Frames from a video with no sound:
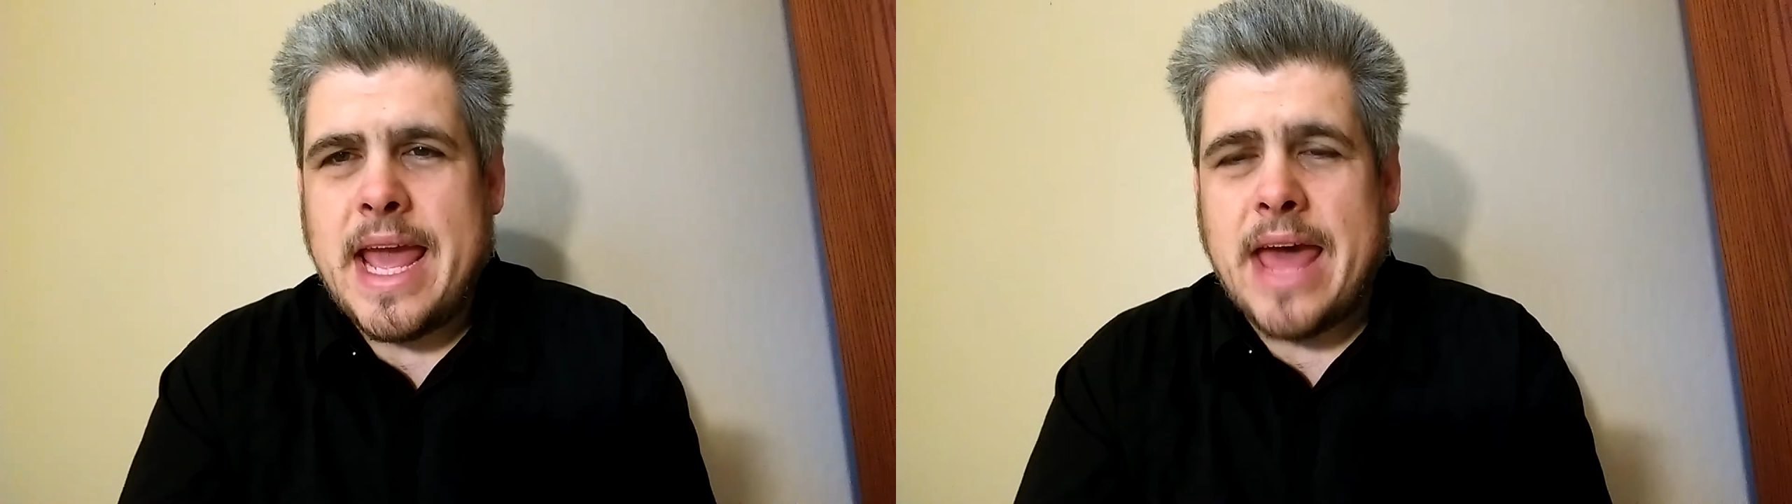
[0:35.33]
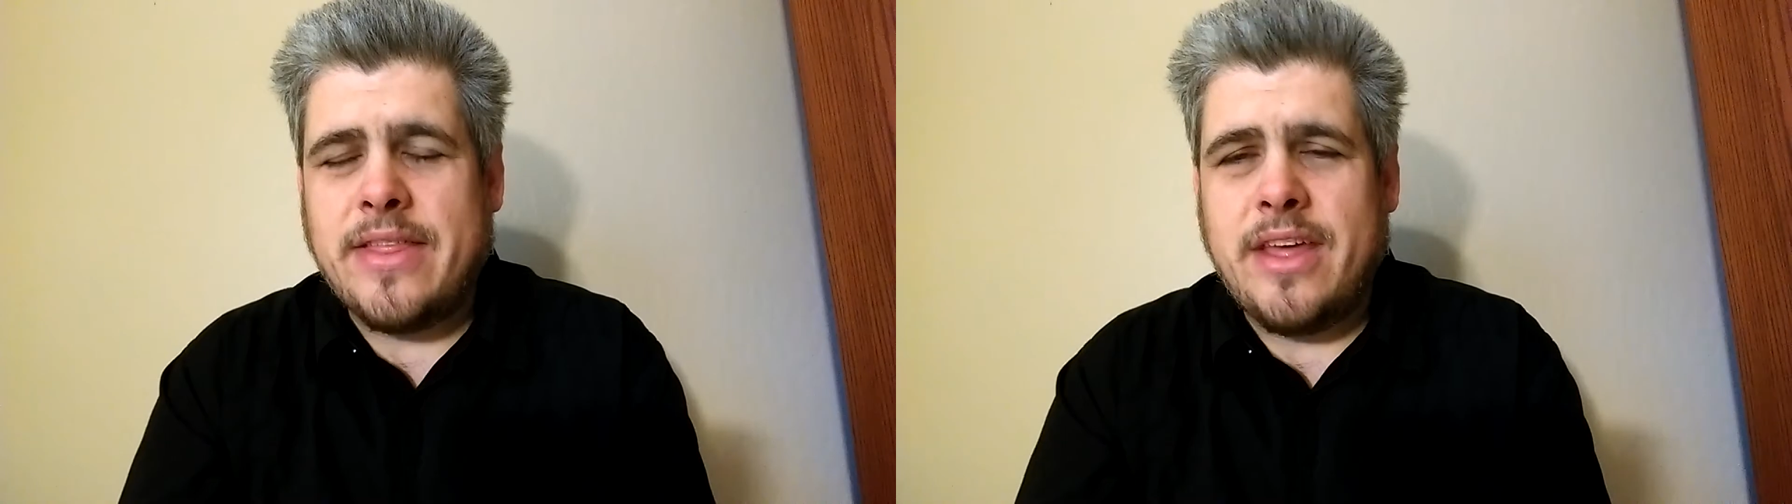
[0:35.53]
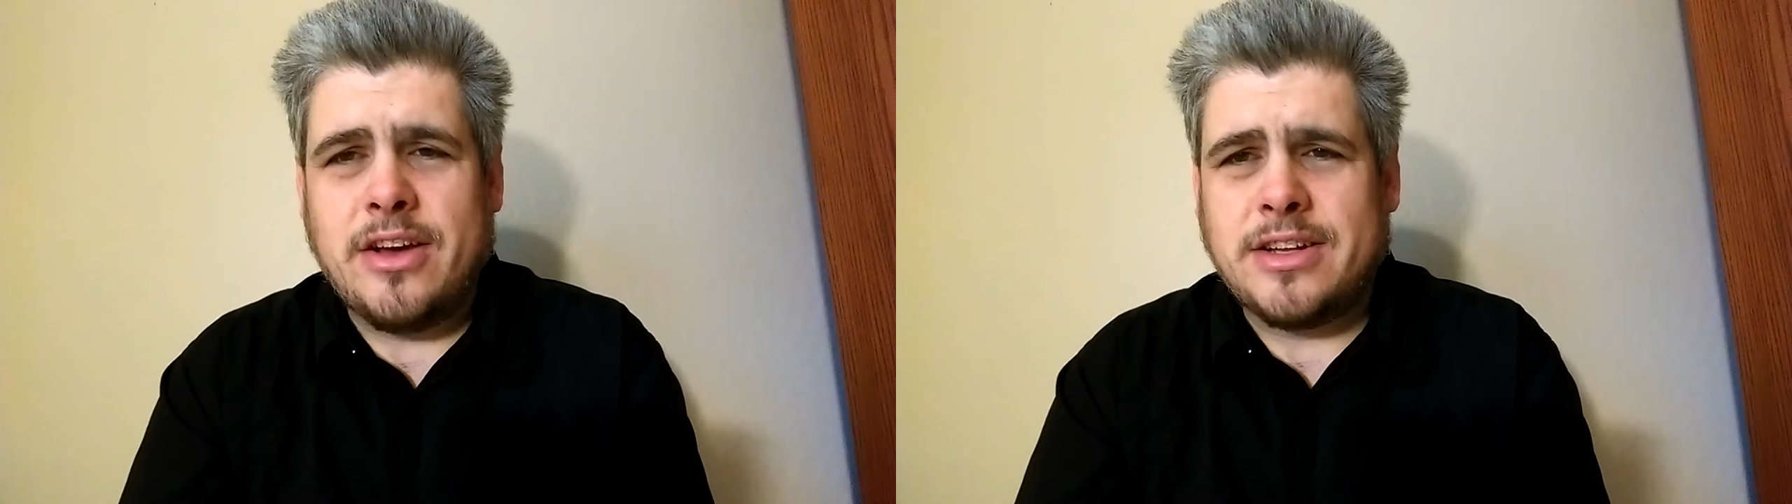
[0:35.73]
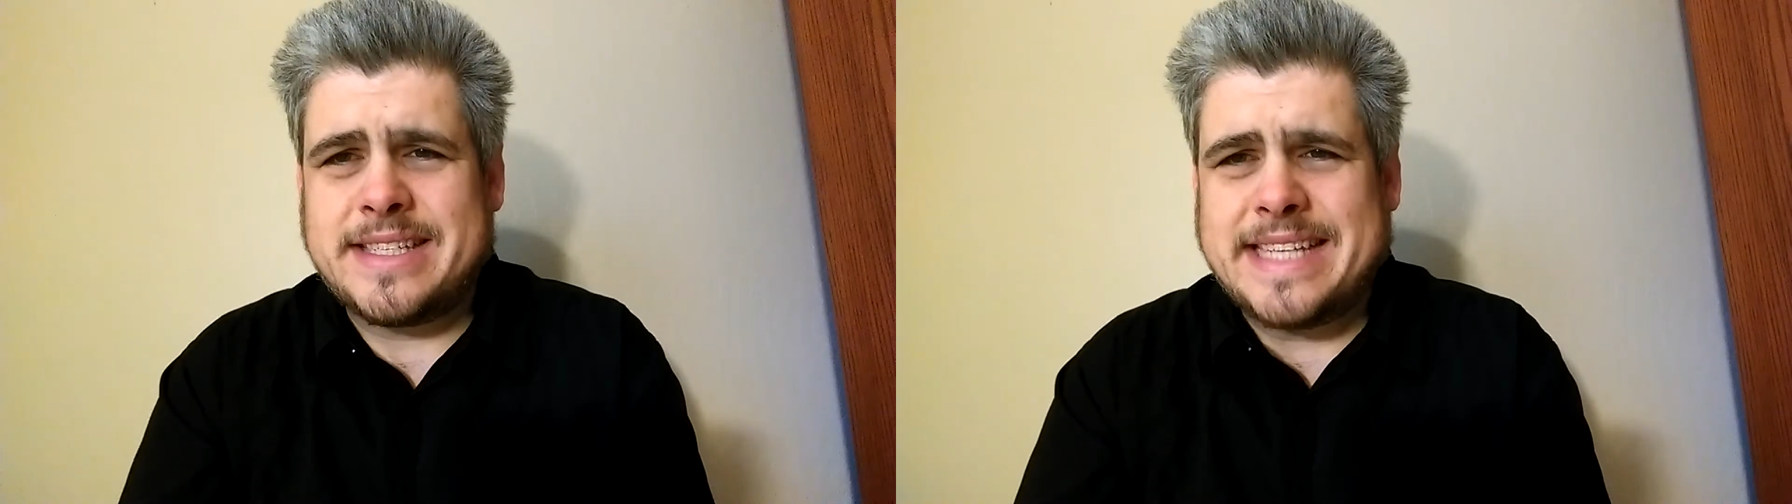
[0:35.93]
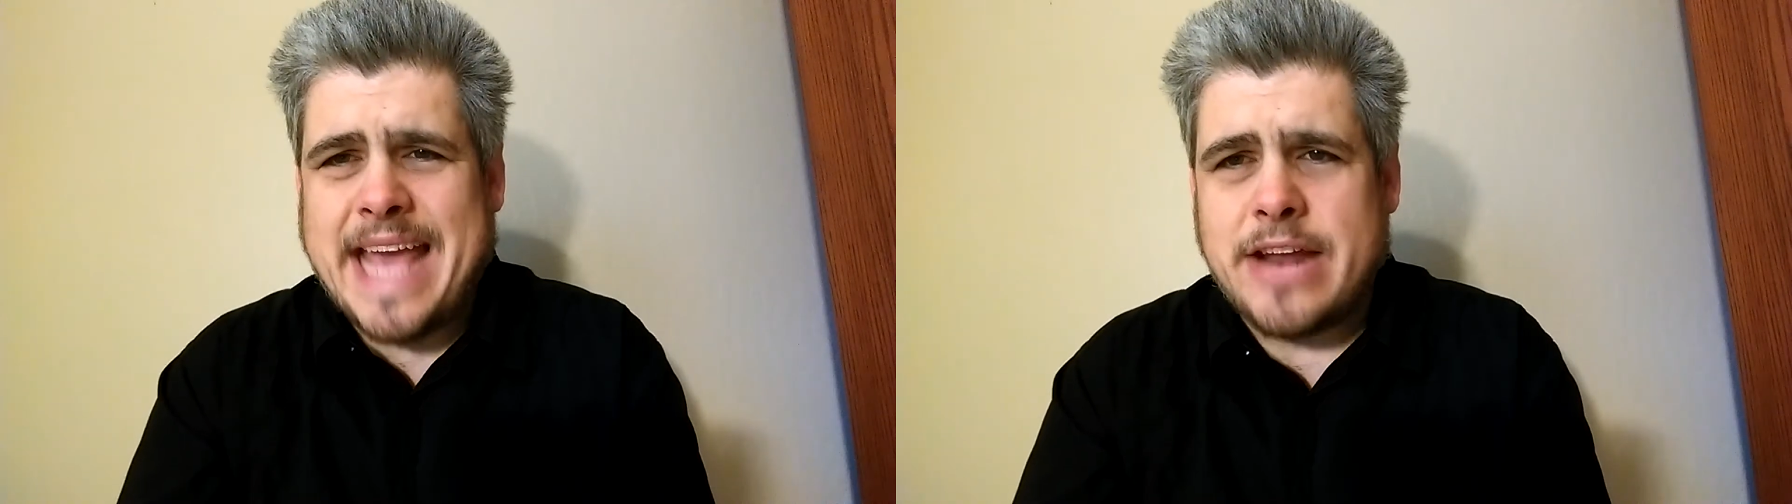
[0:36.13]
and they all
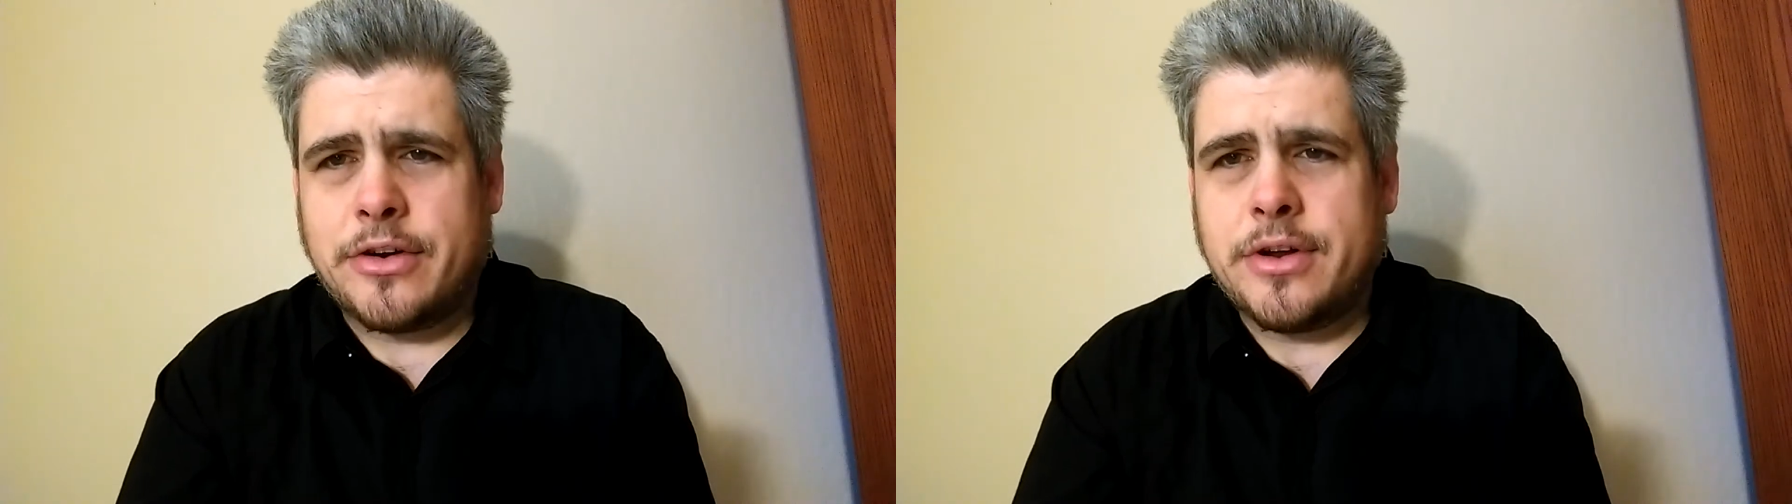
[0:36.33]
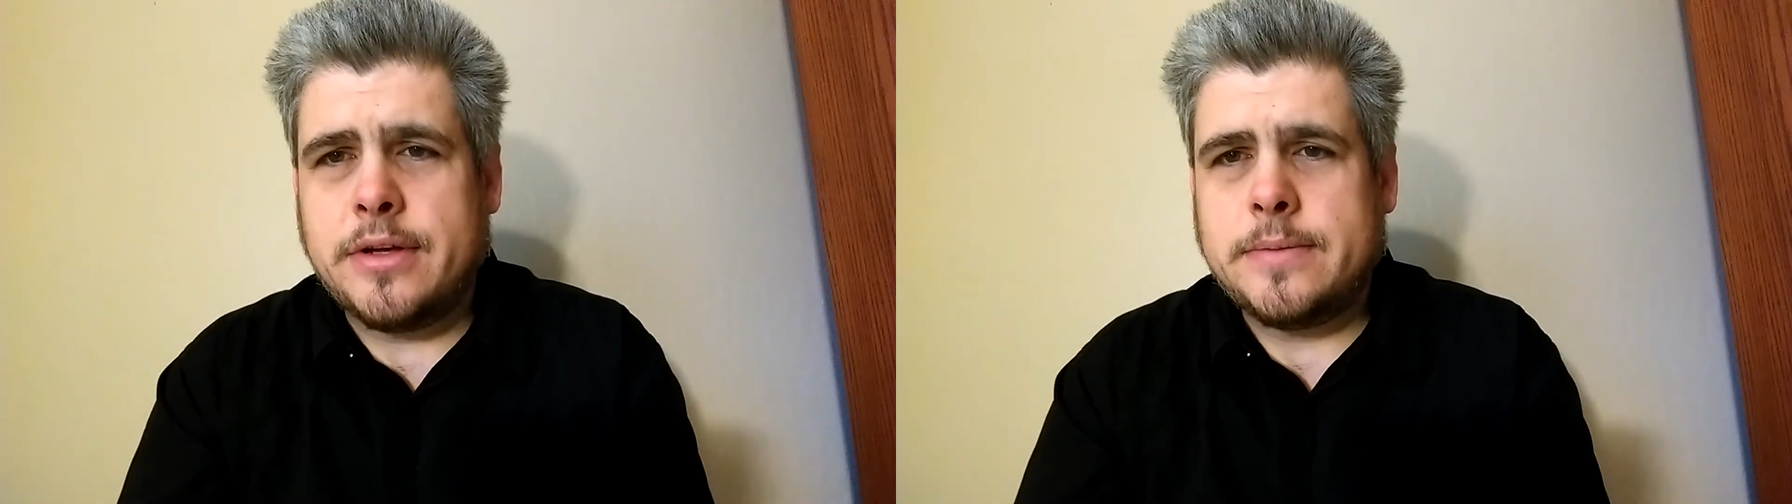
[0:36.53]
scattered.